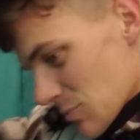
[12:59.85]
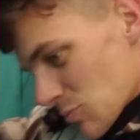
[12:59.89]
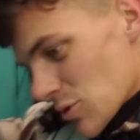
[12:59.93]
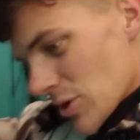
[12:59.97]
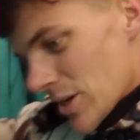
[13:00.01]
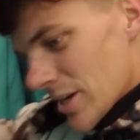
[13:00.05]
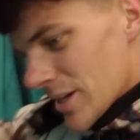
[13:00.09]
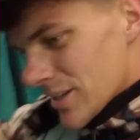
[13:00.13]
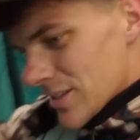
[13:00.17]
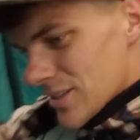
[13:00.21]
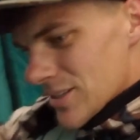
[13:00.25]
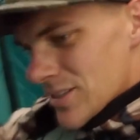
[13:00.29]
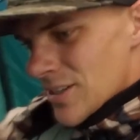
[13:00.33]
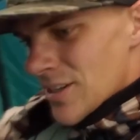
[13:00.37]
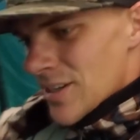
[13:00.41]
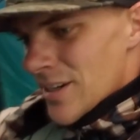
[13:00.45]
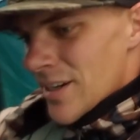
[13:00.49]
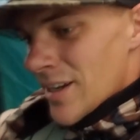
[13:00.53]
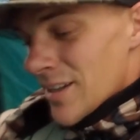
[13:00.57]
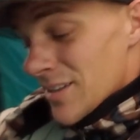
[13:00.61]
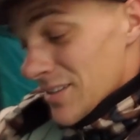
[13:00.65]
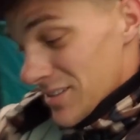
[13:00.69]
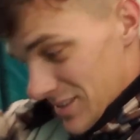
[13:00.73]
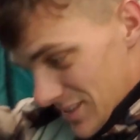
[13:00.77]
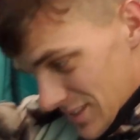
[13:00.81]
way to start
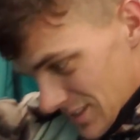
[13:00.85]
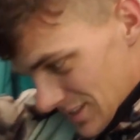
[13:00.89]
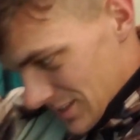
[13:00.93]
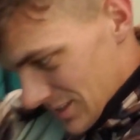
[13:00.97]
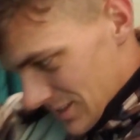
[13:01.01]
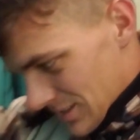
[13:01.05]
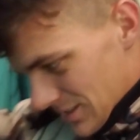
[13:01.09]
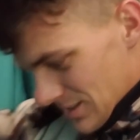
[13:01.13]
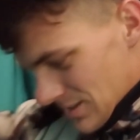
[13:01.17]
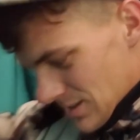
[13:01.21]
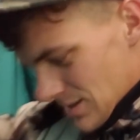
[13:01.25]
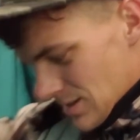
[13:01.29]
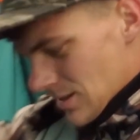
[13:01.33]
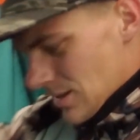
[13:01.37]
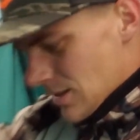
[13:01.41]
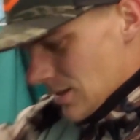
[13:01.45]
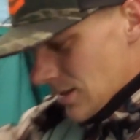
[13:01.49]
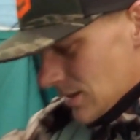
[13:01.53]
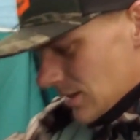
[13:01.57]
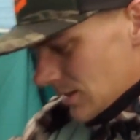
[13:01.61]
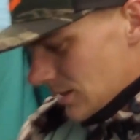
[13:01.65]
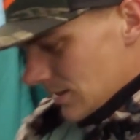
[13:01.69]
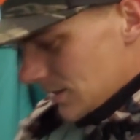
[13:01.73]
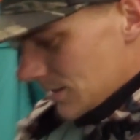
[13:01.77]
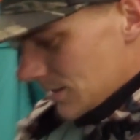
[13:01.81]
out the season. I'm